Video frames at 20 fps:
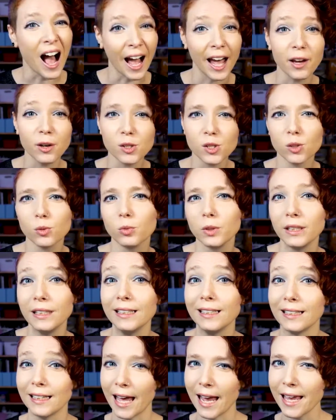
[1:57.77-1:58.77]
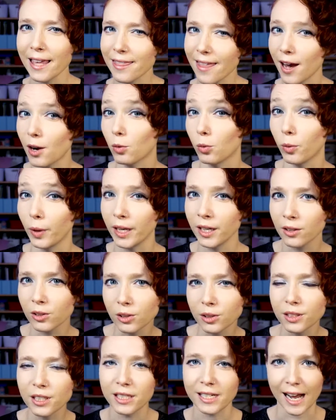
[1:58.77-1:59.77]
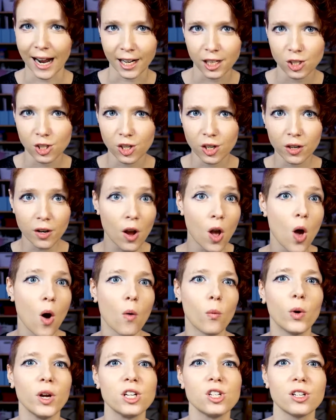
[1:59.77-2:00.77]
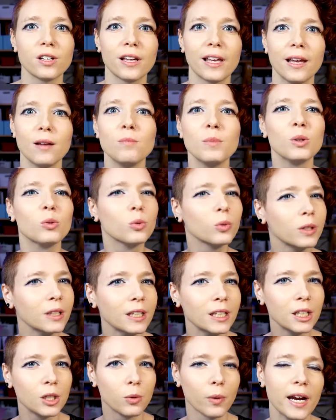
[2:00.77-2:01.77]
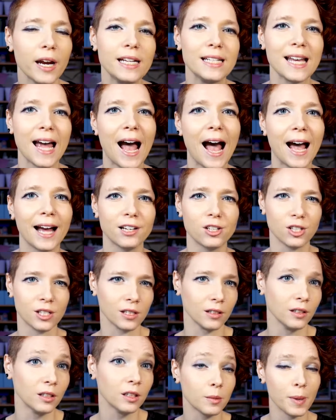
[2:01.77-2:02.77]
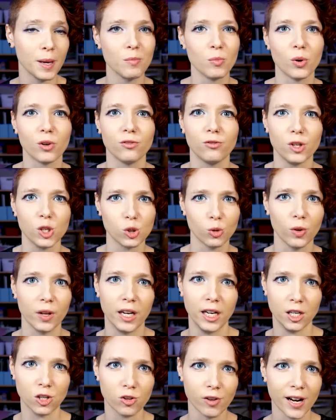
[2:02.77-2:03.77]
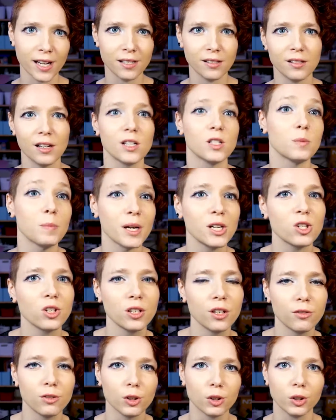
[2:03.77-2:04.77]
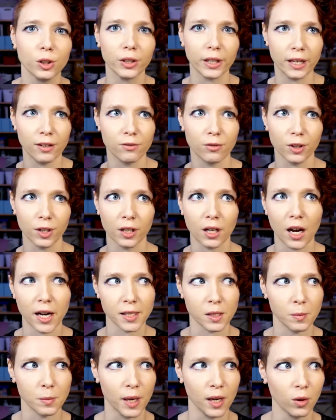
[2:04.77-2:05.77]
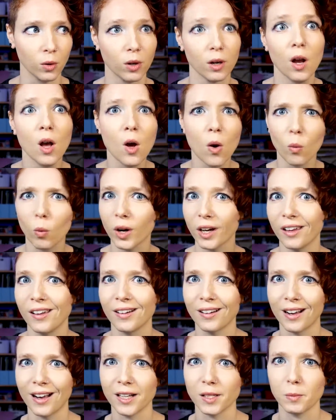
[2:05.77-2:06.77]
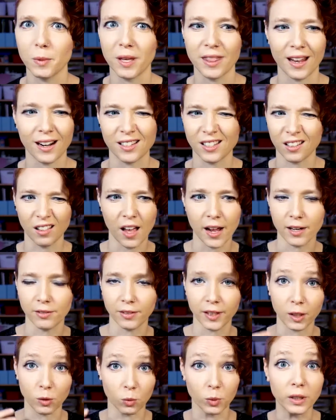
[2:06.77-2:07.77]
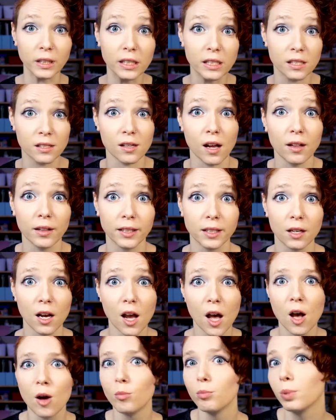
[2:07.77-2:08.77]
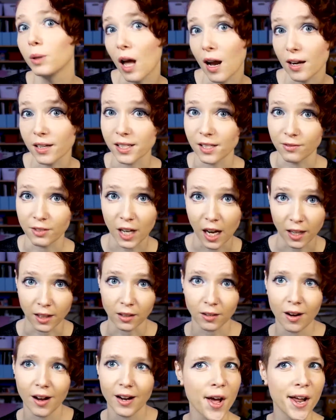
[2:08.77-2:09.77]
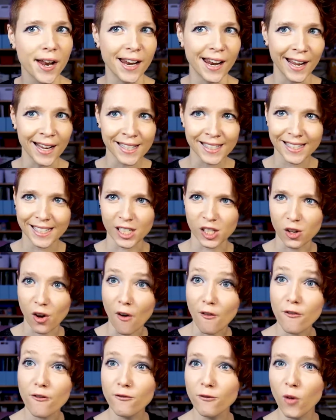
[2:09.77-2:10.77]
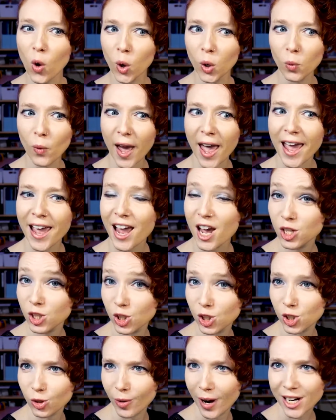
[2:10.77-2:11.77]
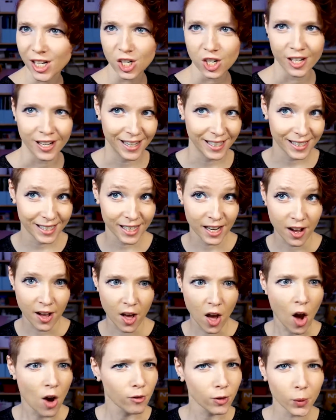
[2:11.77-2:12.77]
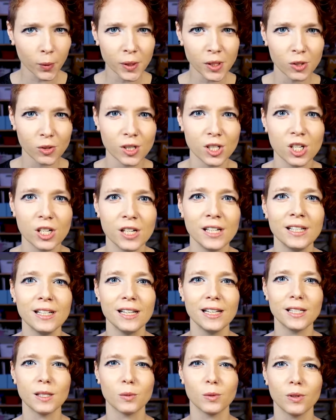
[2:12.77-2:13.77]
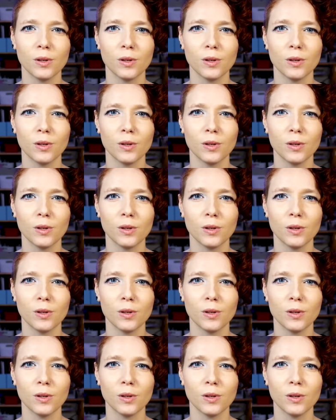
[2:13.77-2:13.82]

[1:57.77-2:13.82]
also really like that wrinkled texture, which can be really great to add just a little more visual interest, especially if you're looking for a cosplay or working on a cosplay that has a lot of really solid blocks of color on Next is a 4-way stretch knit. 4-way stretch knit is